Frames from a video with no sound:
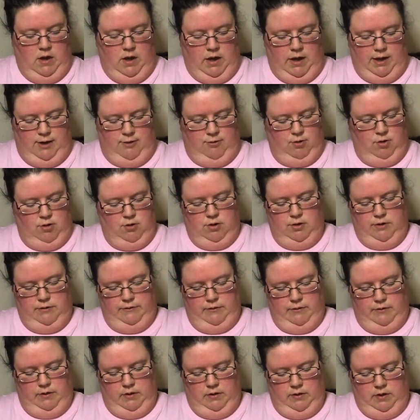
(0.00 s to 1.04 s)
I groaned
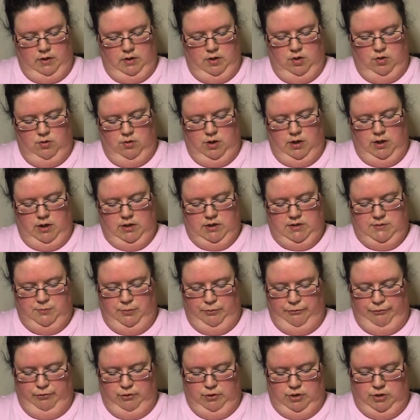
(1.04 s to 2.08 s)
in annoyance
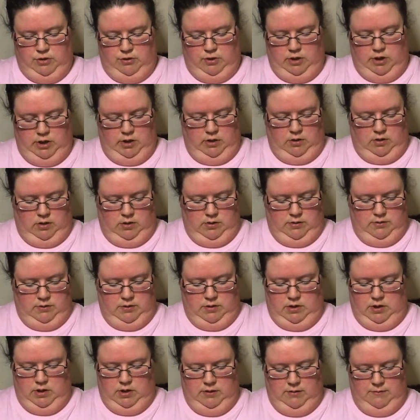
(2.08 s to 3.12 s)
before turning
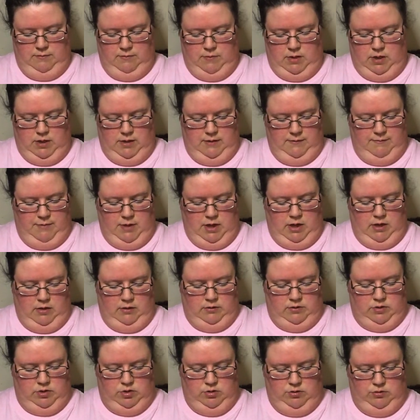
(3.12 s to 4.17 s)
in my
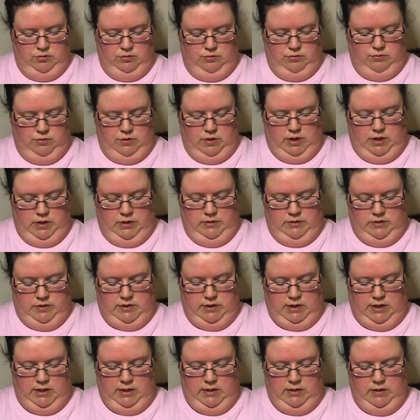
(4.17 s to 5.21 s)
bed to the other
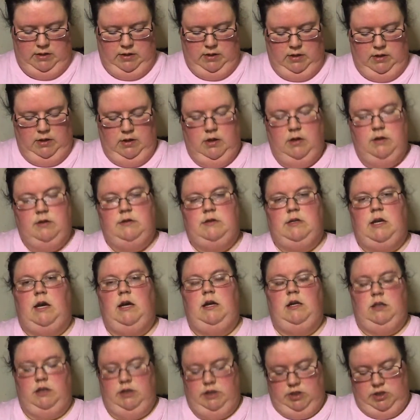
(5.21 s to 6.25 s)
side,
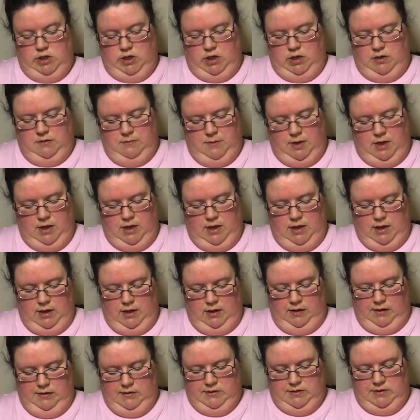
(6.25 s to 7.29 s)
tightly shutting my
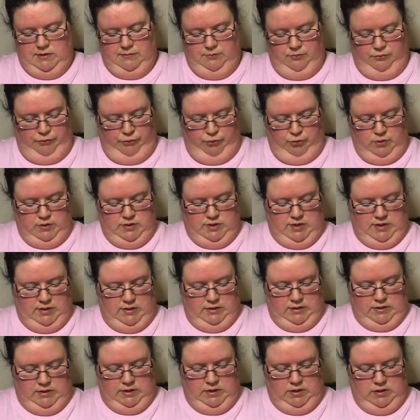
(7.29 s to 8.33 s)
eyes, forcing
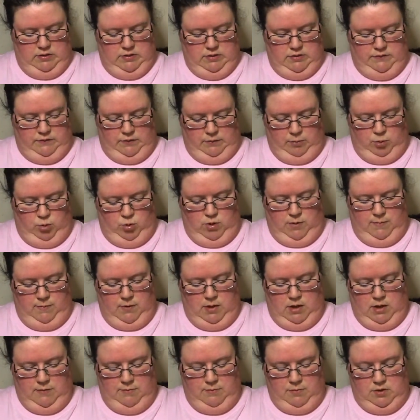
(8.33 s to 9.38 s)
the tears from
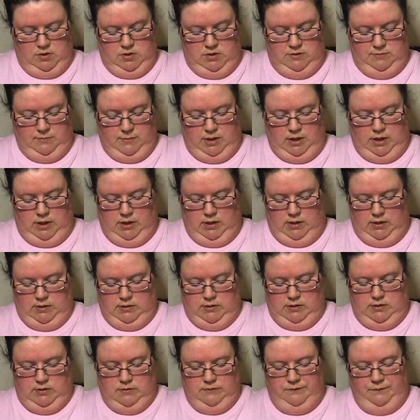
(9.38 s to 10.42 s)
creeping up into my
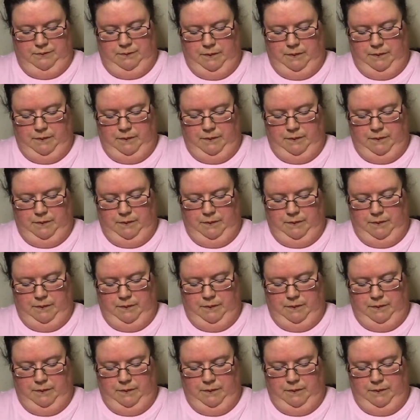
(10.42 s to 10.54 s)
eyes.